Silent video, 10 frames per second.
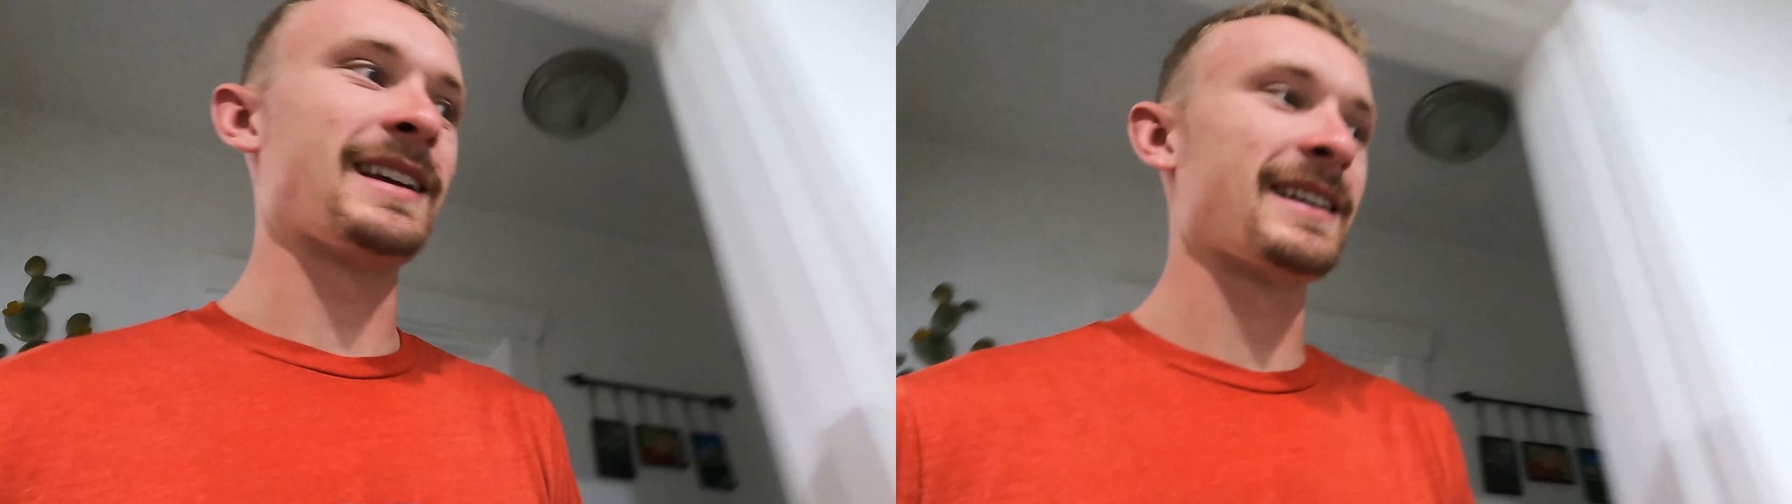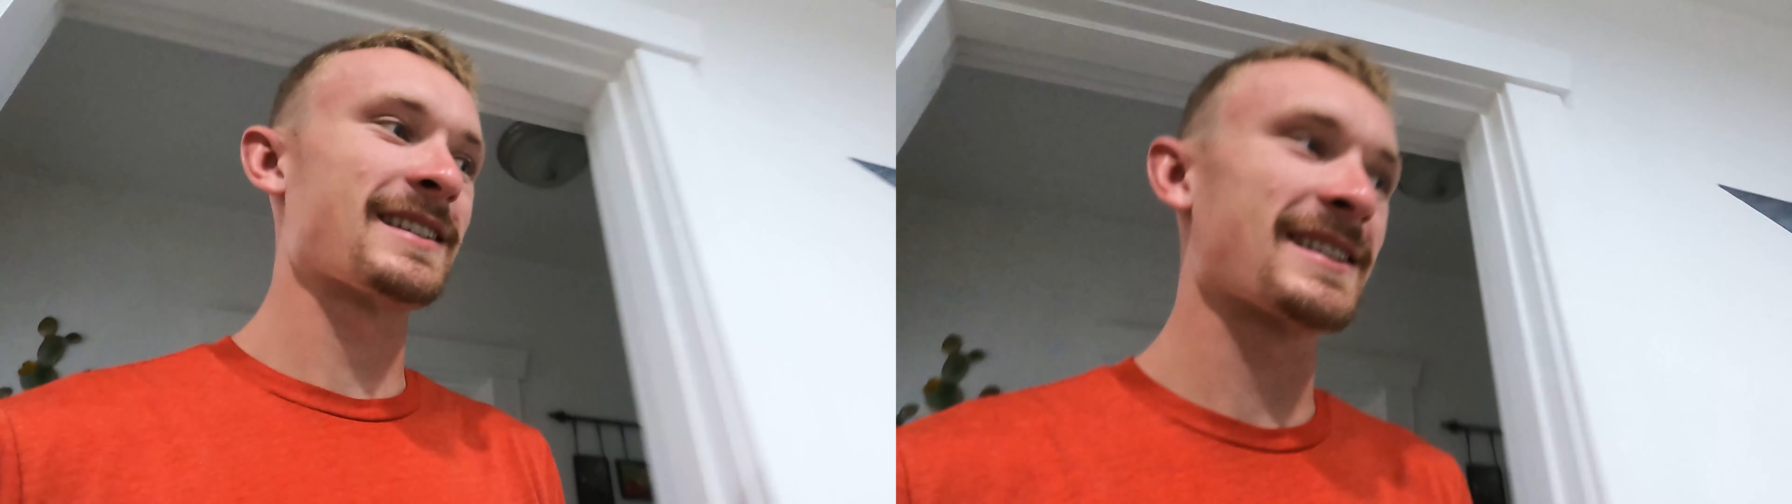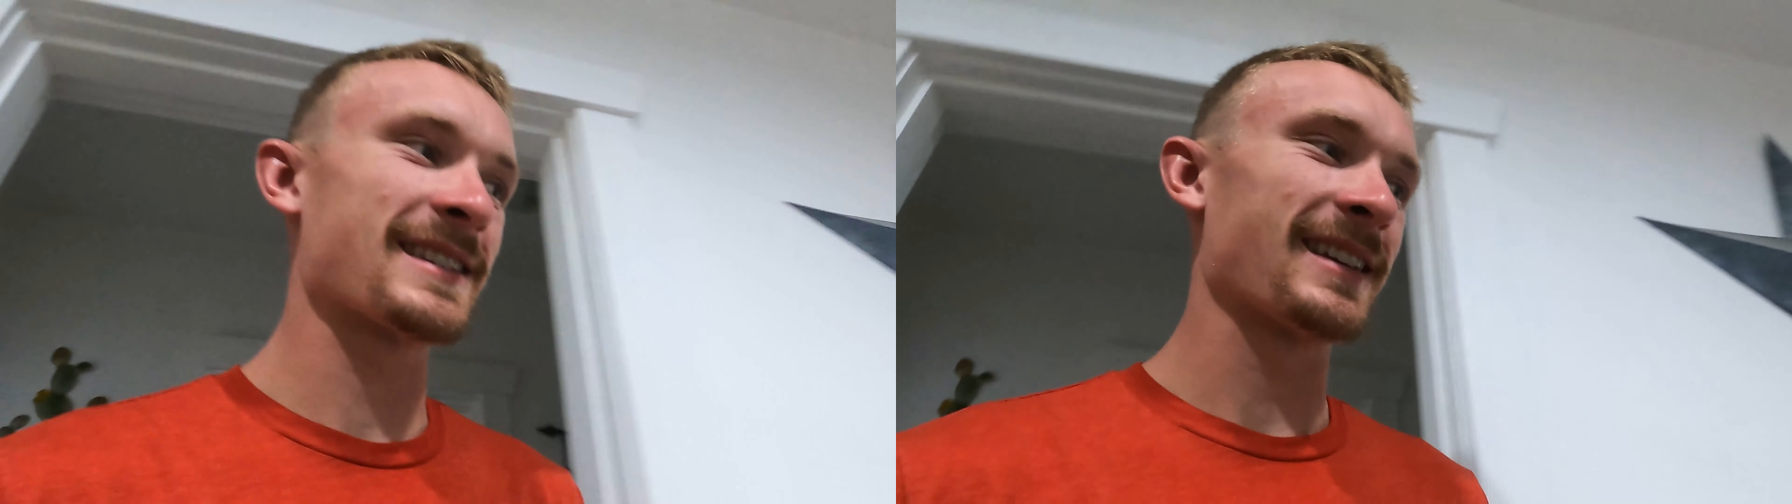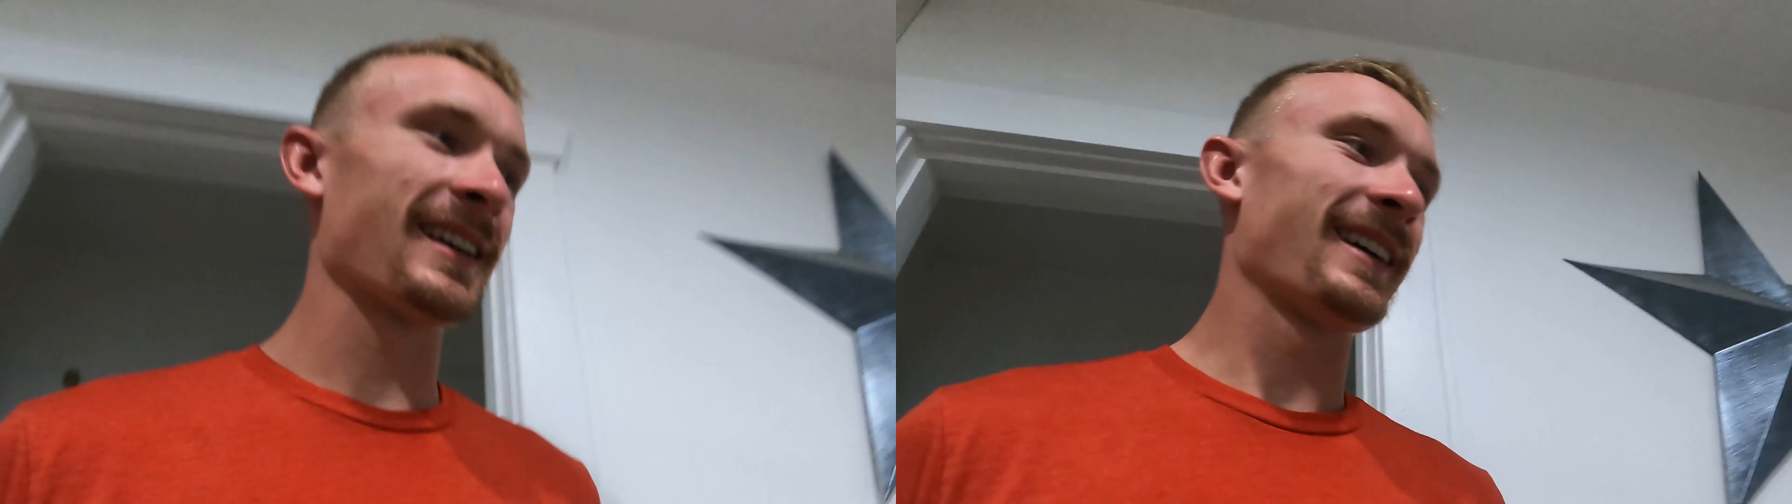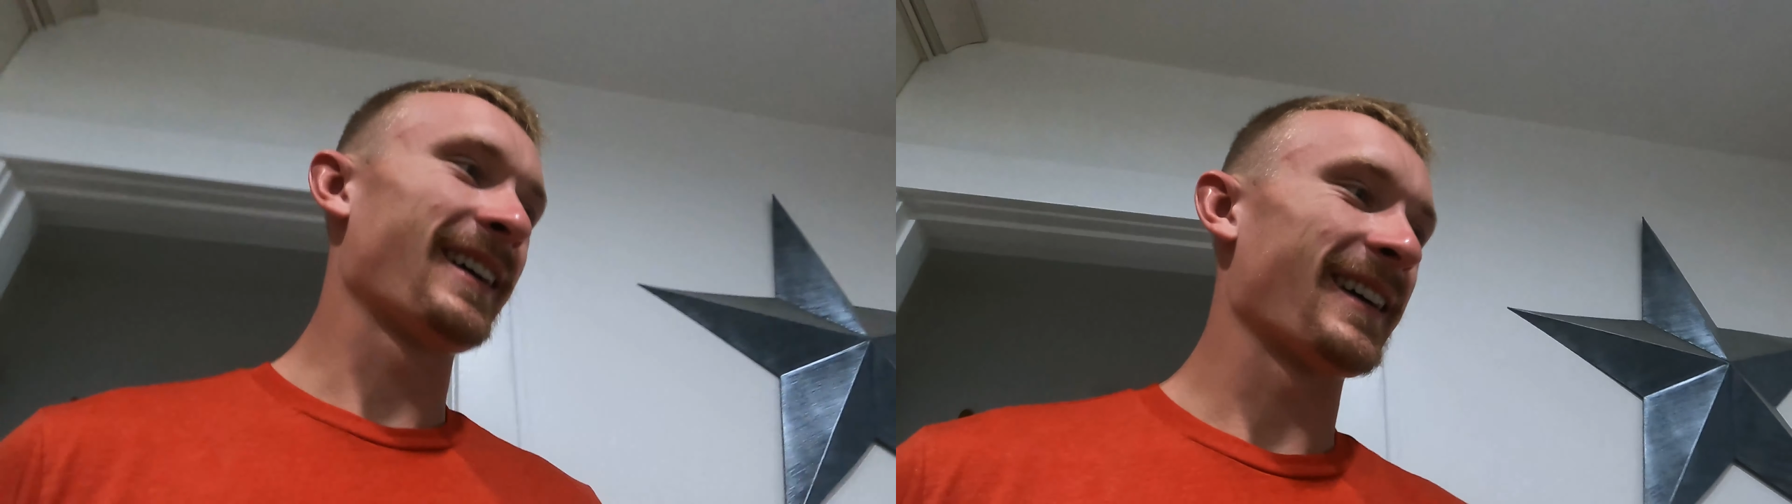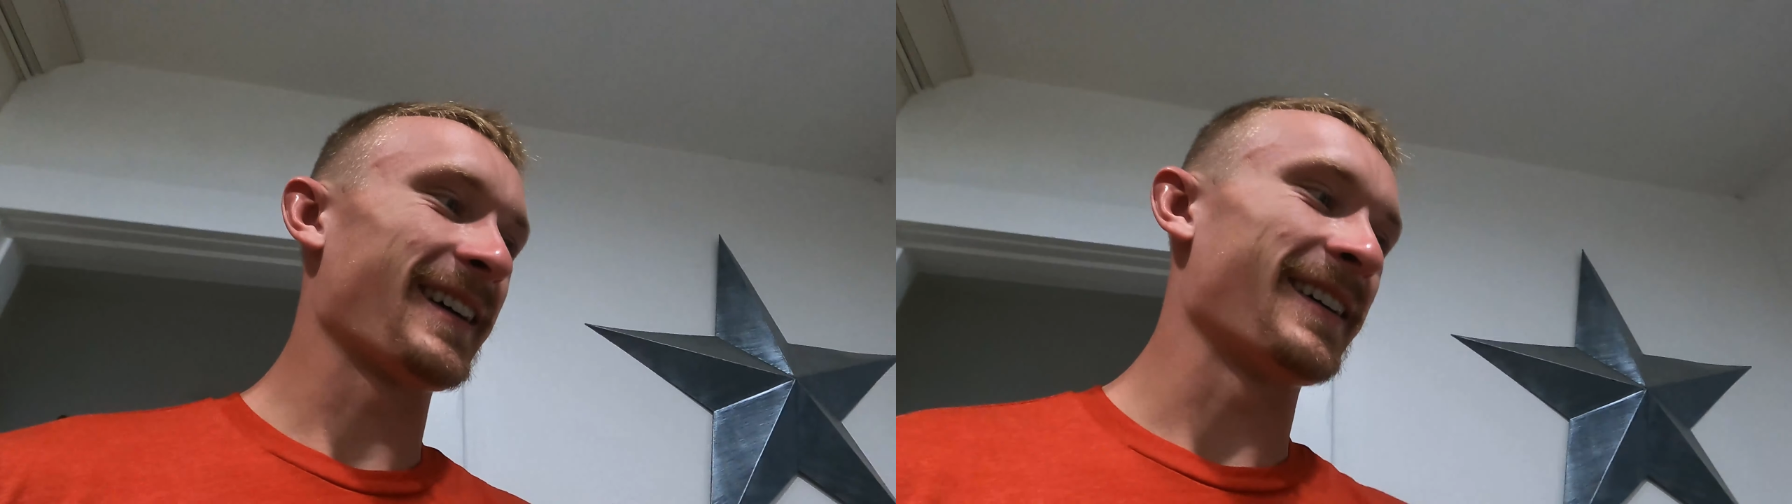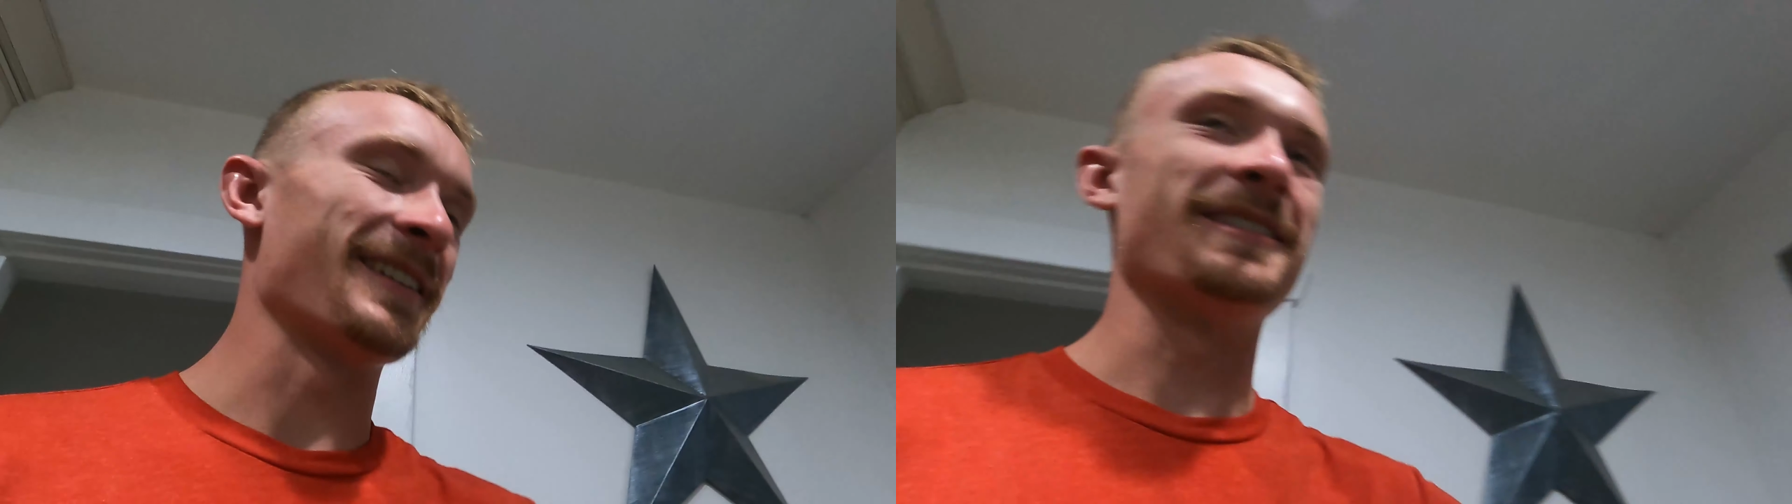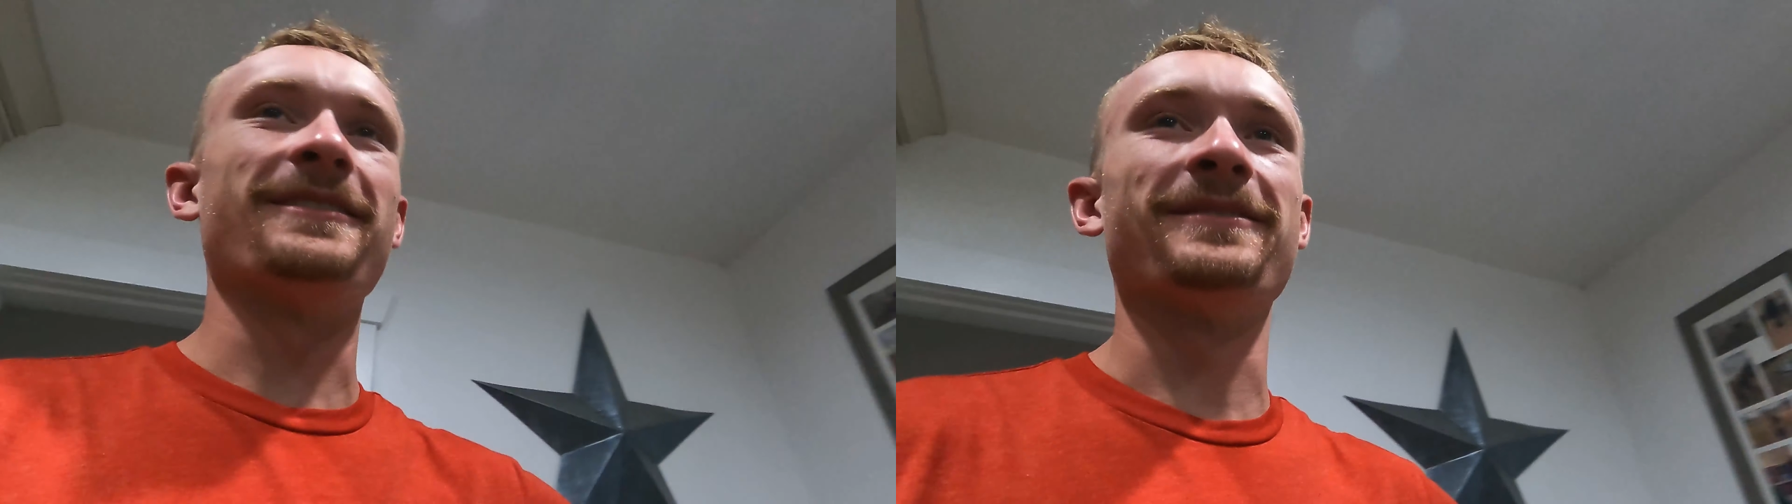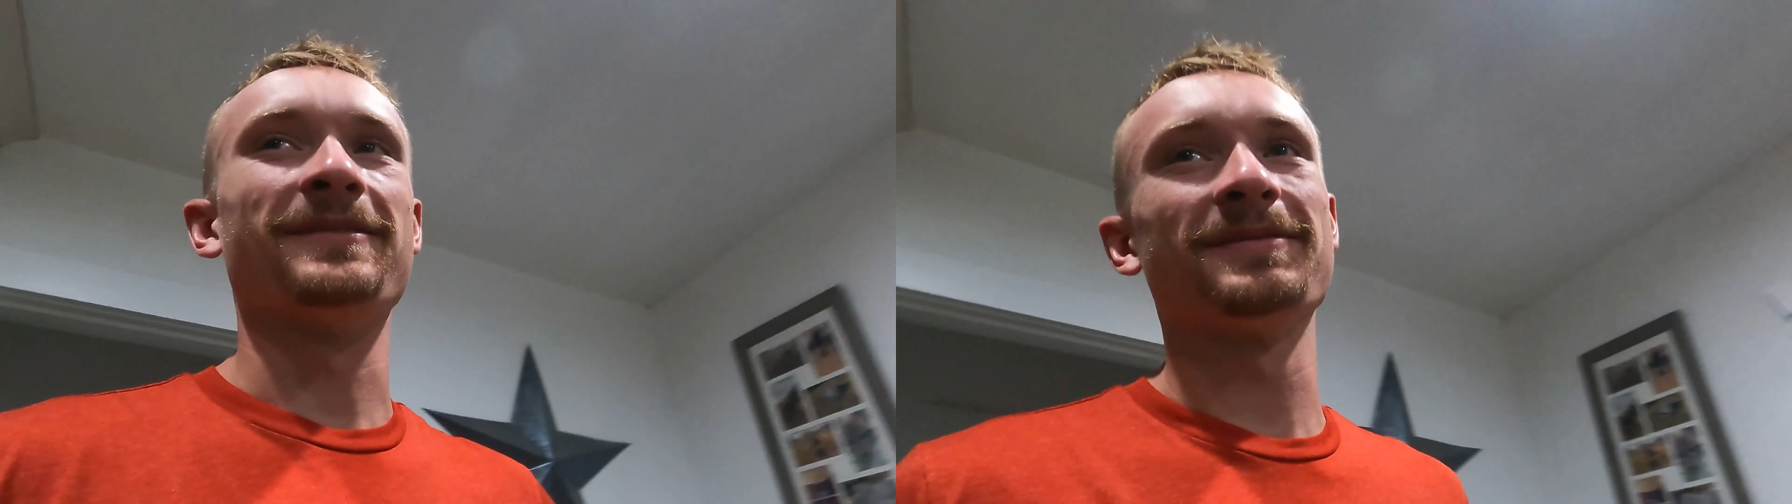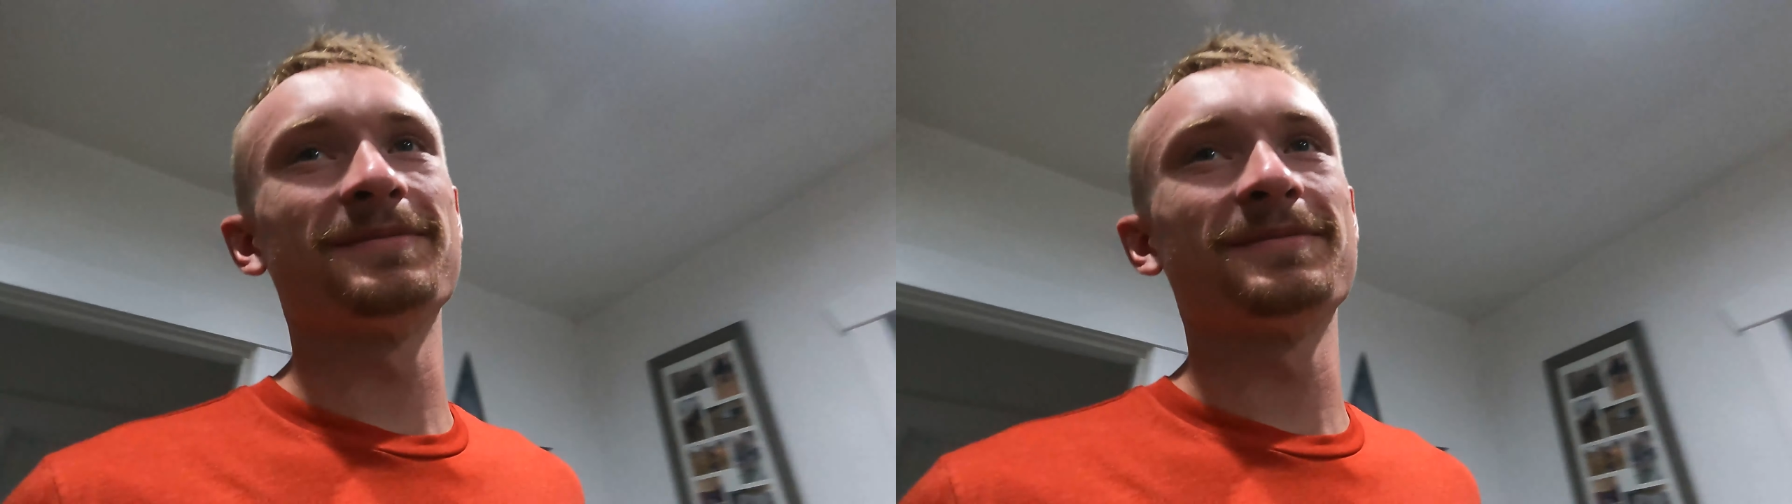is. Um,